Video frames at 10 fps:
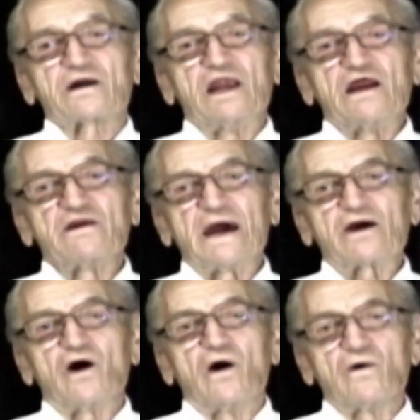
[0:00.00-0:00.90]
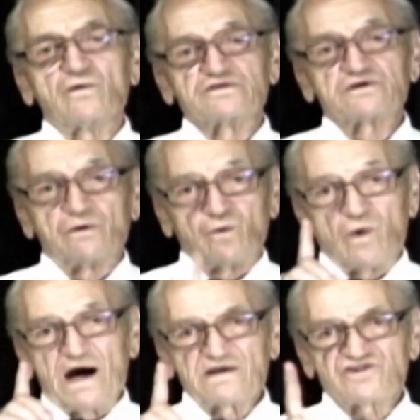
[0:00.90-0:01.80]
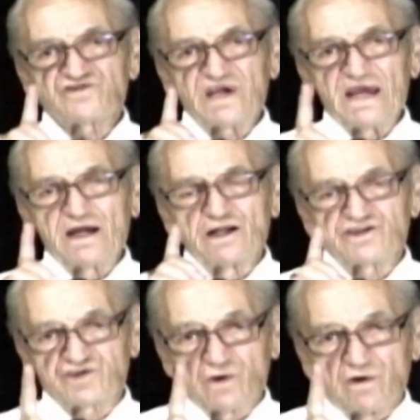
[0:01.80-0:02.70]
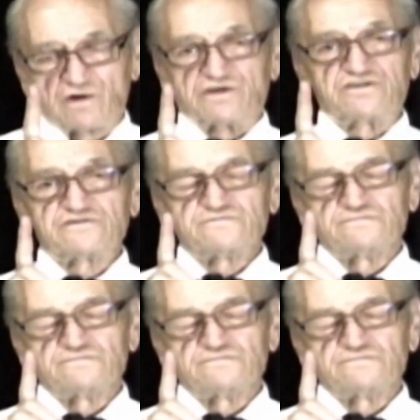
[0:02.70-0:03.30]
Clear Lake Oaks, one single source,